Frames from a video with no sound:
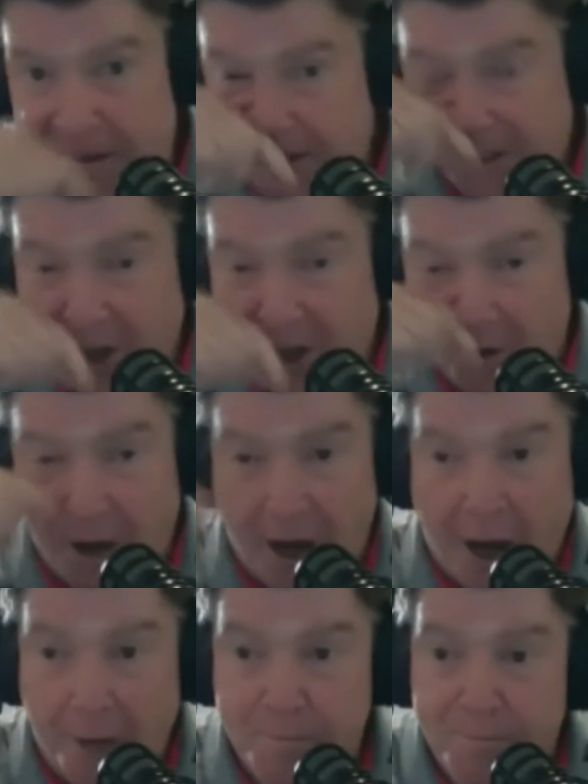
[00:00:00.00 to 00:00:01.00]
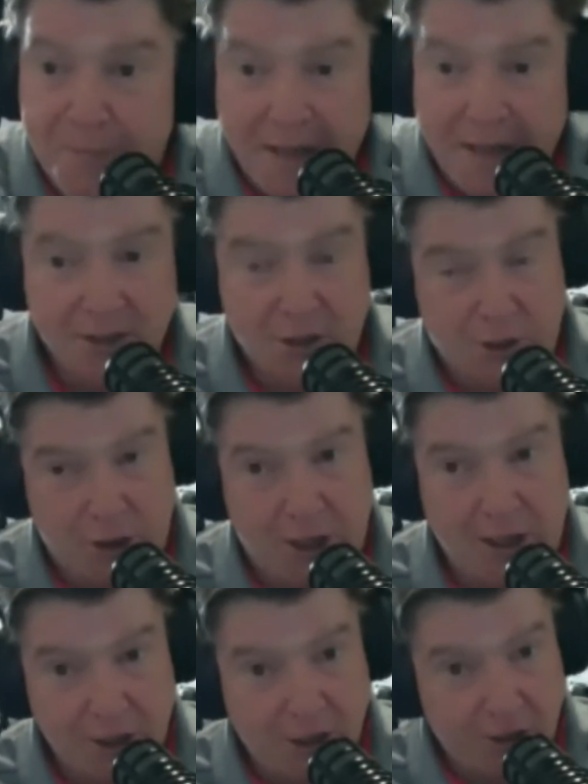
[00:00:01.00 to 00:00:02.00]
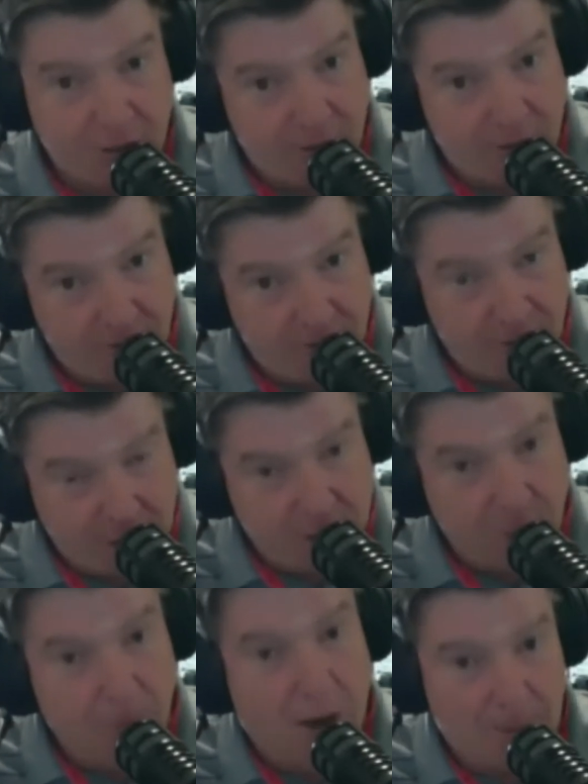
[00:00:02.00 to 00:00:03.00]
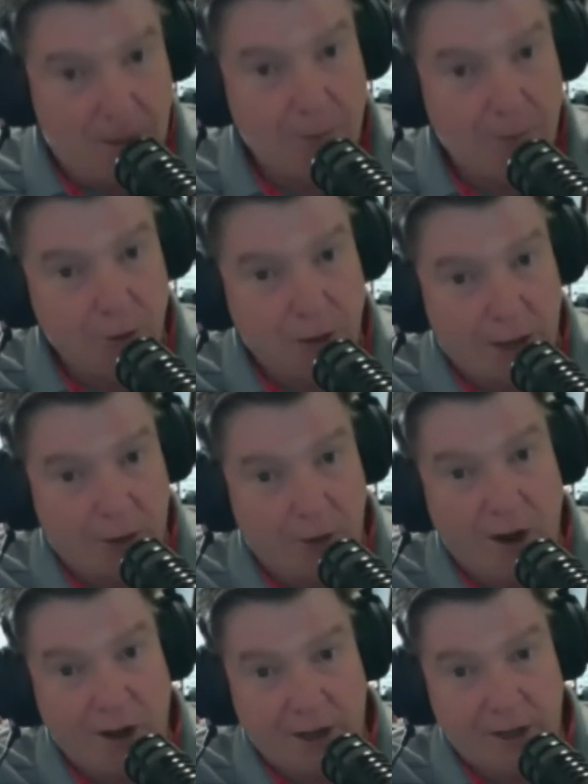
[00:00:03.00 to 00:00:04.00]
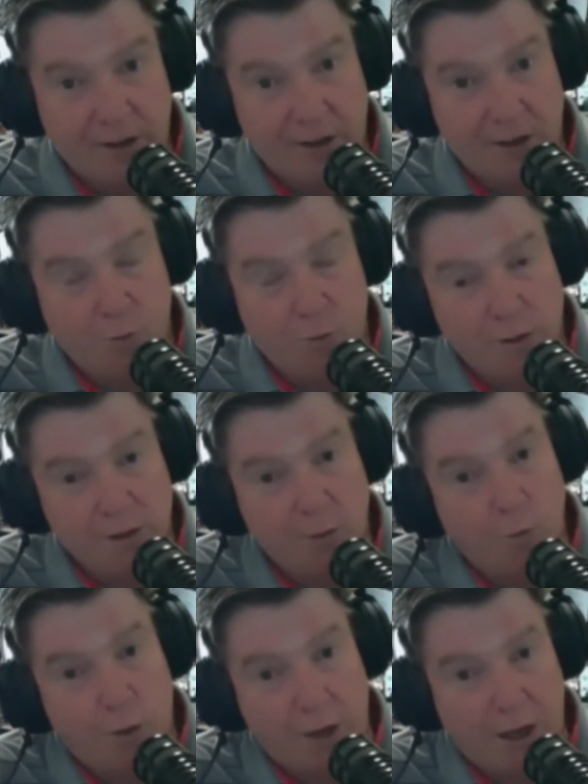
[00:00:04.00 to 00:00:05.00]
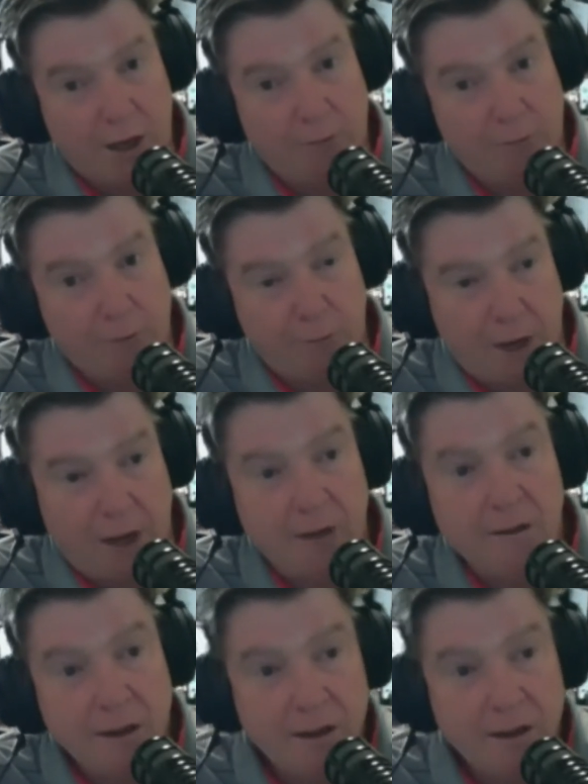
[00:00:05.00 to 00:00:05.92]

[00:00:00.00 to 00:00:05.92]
So so these are my people that are on it. They're the ones that want to hear from me.